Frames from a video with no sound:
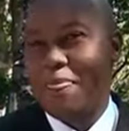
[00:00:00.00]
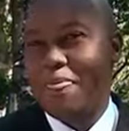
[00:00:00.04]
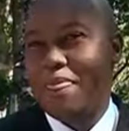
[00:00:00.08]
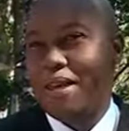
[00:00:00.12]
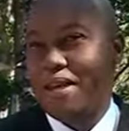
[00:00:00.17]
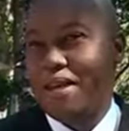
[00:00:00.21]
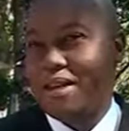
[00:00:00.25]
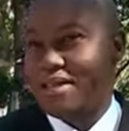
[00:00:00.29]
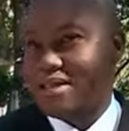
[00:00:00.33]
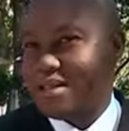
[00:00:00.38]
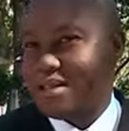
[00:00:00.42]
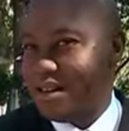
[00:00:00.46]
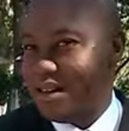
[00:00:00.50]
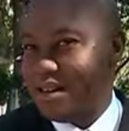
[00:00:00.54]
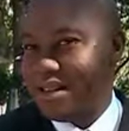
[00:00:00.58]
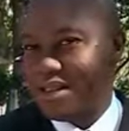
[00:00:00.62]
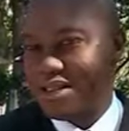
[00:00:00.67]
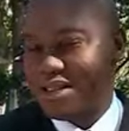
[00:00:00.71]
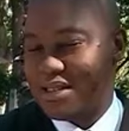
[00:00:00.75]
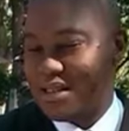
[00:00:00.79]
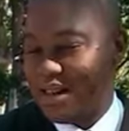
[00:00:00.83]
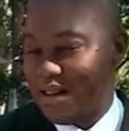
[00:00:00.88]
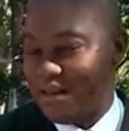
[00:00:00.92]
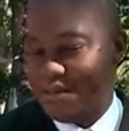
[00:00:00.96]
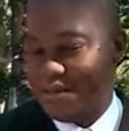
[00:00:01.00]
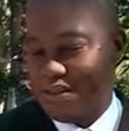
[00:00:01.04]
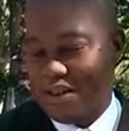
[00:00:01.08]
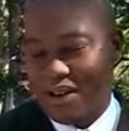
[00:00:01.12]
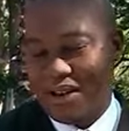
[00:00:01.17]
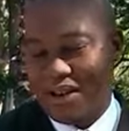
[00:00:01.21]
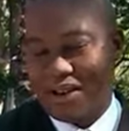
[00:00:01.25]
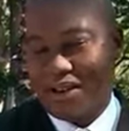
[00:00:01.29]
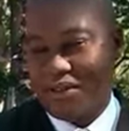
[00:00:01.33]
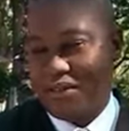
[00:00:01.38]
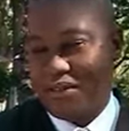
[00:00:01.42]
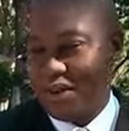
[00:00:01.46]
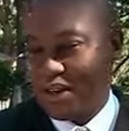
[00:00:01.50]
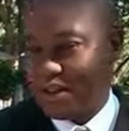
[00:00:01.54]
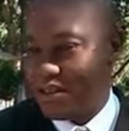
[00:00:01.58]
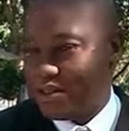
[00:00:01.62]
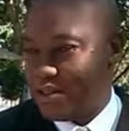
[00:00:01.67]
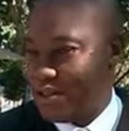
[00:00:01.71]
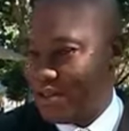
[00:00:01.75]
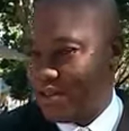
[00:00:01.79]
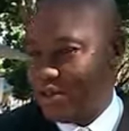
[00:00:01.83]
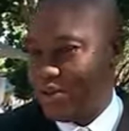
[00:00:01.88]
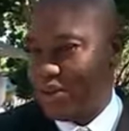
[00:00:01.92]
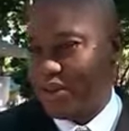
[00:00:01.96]
It's serious stuff now. It affects
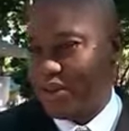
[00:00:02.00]
you, it